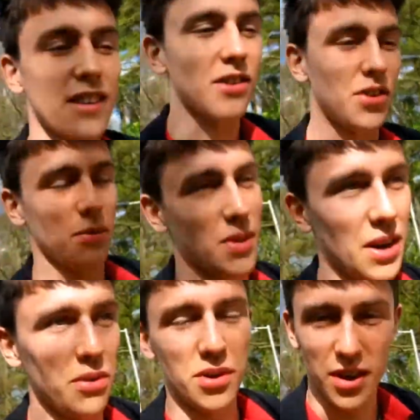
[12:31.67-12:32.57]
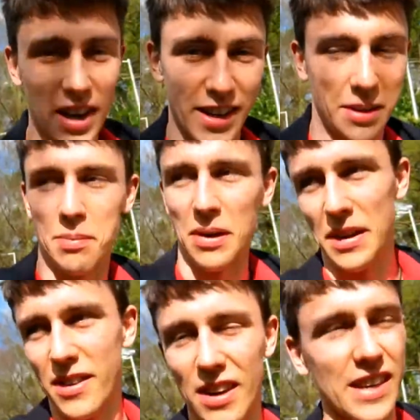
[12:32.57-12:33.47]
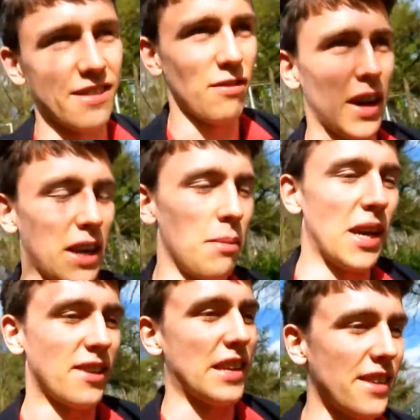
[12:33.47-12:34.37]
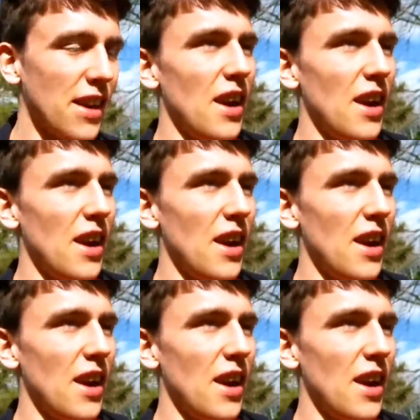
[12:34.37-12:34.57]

not something I want to experience on a regular basis.